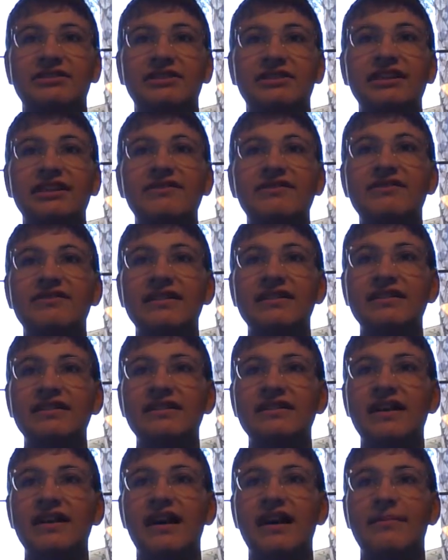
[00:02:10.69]

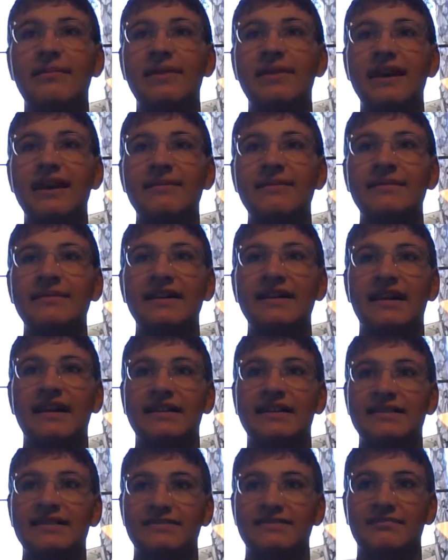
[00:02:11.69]
leaving a baby
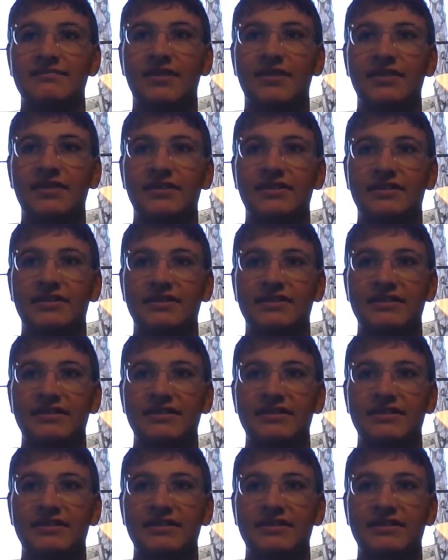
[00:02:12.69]
and his mother